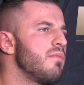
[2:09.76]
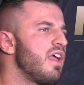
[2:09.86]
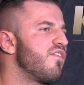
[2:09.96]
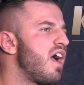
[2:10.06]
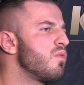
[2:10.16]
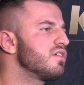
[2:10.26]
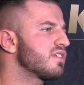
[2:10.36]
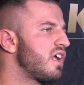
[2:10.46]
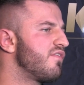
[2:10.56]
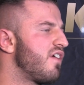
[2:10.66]
If I
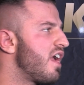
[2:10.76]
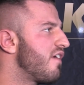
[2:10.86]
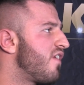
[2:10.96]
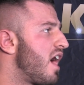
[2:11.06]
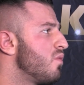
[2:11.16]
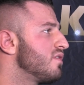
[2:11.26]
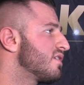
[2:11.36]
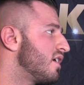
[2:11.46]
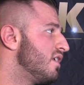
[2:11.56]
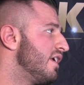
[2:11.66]
was
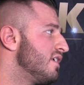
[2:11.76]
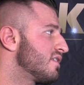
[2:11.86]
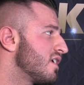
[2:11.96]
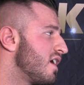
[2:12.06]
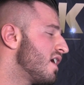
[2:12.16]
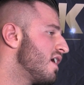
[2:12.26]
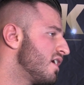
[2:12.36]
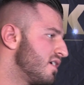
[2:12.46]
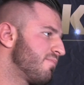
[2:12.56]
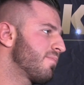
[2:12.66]
on his
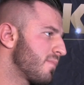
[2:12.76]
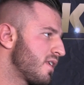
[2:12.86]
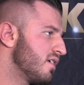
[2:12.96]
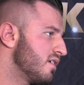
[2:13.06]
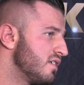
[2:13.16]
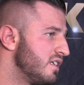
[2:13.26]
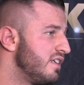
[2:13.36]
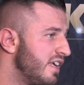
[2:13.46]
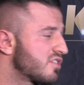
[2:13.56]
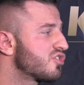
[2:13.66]

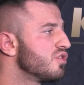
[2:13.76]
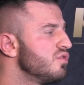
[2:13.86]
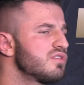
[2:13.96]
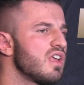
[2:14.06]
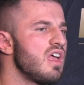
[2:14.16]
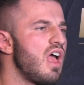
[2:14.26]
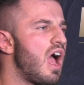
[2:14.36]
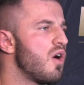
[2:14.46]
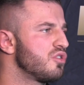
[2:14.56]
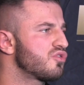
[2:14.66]
in his shoes,
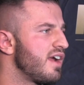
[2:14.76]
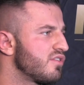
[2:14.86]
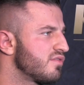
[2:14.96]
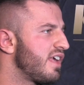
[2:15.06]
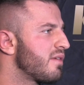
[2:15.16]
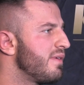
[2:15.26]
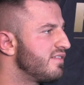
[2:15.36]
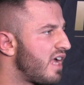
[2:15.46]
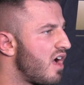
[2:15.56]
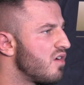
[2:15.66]
I would try to take me
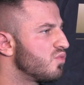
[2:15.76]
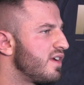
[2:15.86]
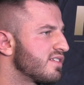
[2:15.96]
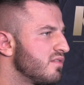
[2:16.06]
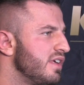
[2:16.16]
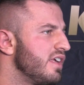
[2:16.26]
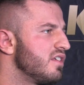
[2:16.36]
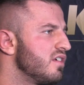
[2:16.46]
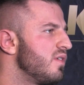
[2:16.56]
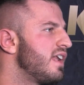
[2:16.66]
down, wrestle me,
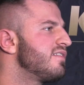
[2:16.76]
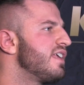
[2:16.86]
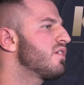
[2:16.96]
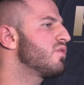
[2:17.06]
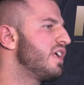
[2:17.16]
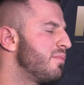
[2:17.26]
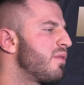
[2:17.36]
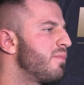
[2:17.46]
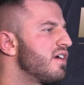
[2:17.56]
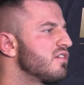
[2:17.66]
you know. And I think he
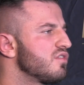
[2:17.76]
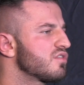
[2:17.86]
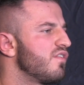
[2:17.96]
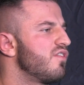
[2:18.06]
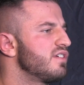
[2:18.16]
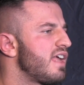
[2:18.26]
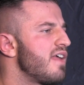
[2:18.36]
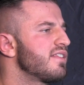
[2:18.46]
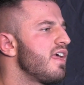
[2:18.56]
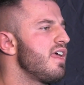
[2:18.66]
prepared also for
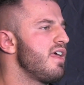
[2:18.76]
that.